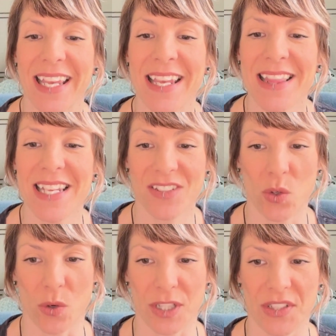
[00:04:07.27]
In this
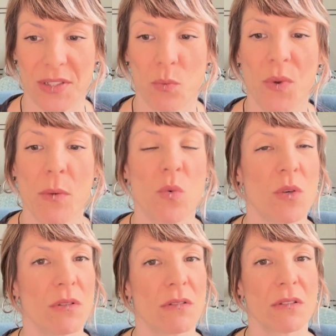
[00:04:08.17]
course, we
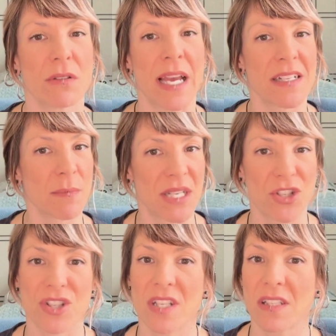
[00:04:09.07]
will, as
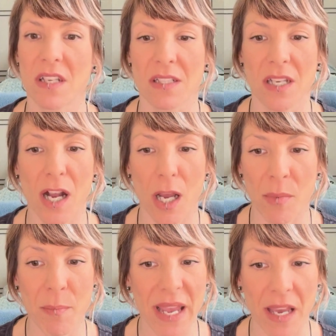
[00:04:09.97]
mentioned, discuss
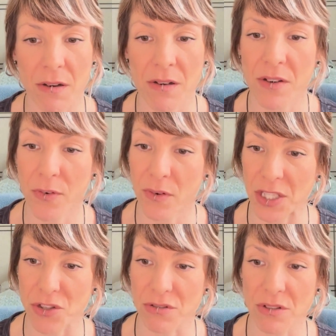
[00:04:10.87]
common pattern
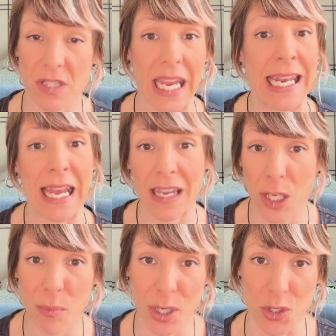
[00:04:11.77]
differentials and
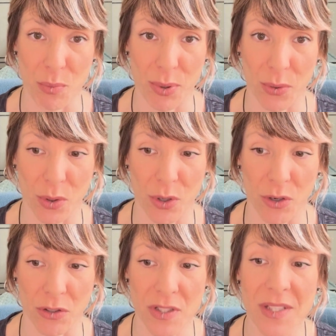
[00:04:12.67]
acupuncture
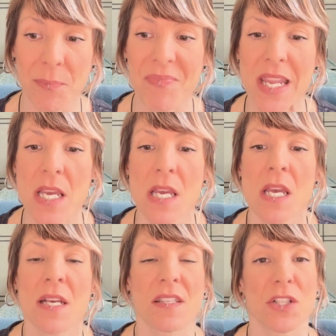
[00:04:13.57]
protocols,
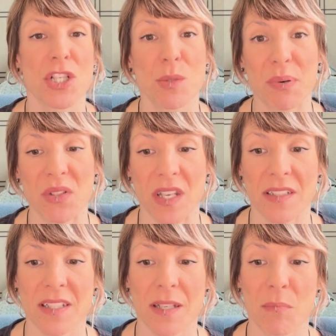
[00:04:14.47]
such as
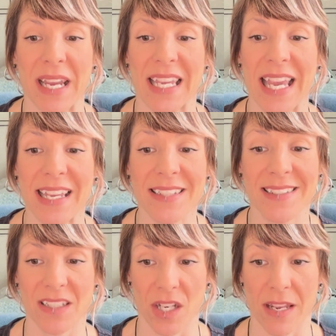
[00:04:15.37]
presented in my case
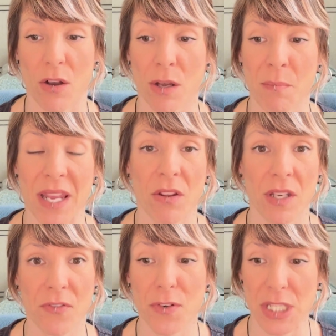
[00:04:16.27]
study on male
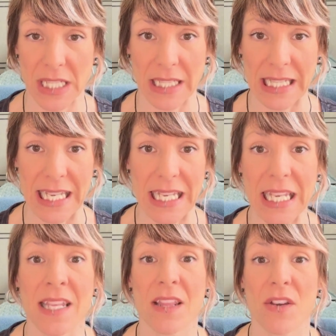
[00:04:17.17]
infertility
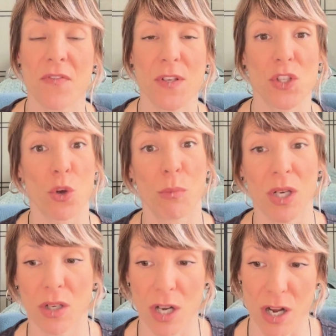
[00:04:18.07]
in the F S O M
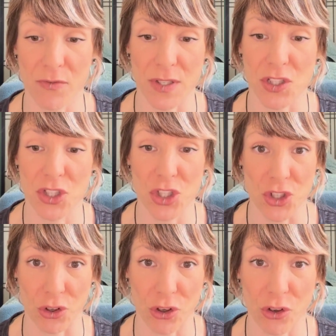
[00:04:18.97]
A Conference
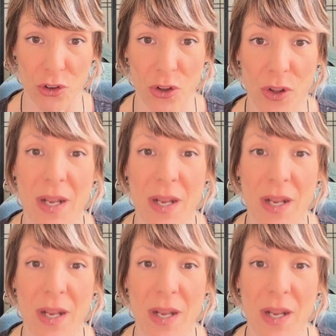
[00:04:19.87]
Journal.